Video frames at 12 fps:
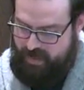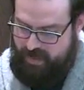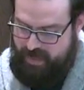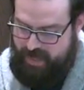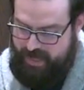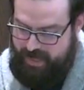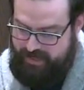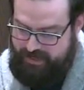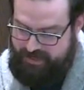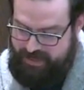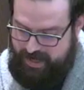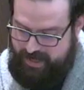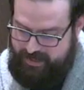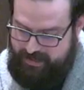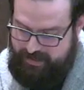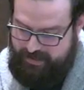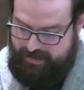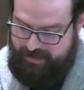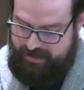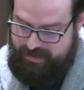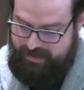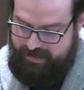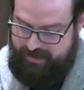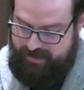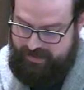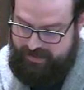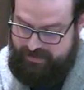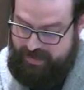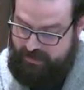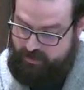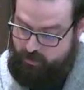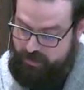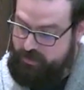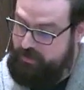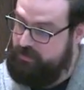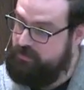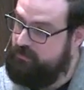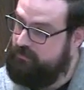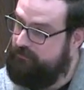And I decided to ask questions.